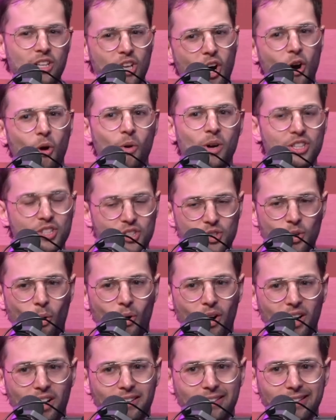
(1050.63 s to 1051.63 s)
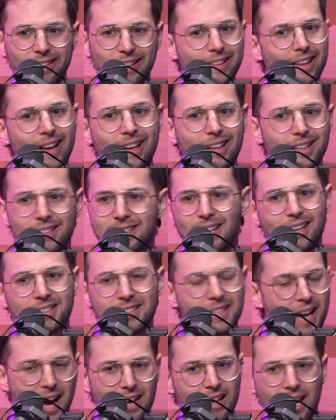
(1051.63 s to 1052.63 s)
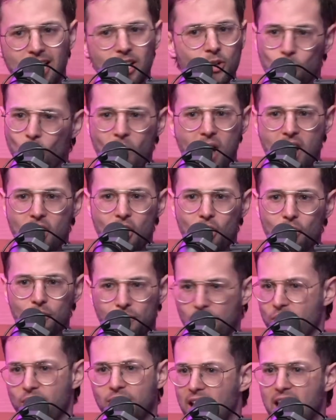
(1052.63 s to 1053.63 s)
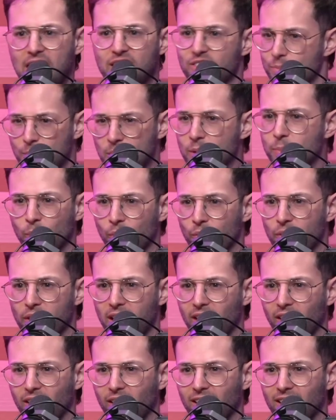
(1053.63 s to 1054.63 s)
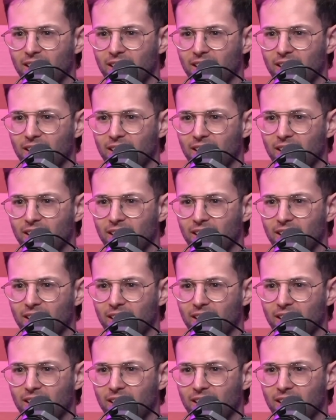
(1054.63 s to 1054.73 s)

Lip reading: know historically that it does not end well for the native people there.